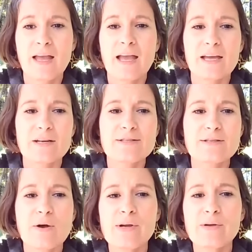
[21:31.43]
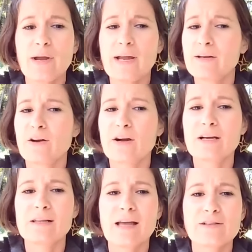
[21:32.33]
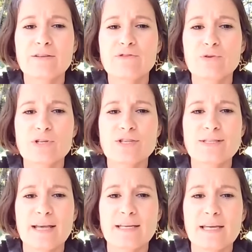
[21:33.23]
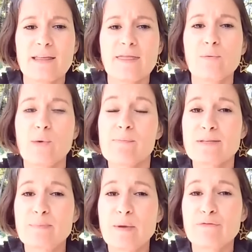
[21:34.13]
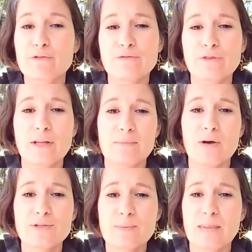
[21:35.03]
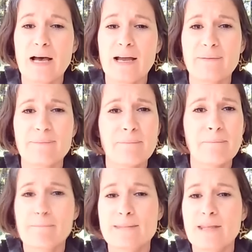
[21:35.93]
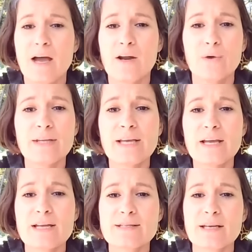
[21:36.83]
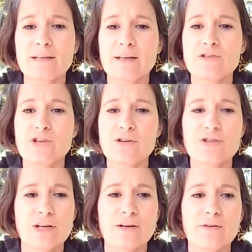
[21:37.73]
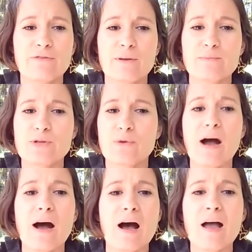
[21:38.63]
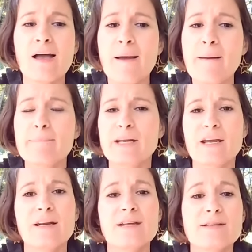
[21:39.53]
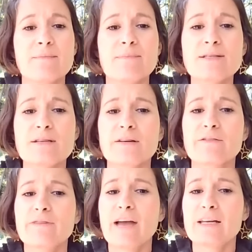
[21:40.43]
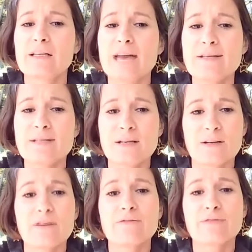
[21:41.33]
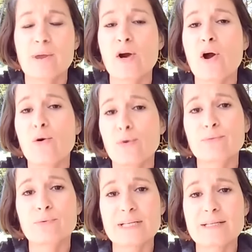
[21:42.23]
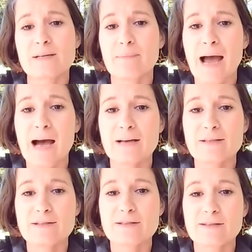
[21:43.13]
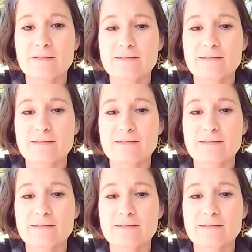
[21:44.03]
It is so ingrained in our collective Jewish psyche that we must be fruitful and multiply. Not only is it an injunction from Torah, but it is a missive and a lesson from our own recent past.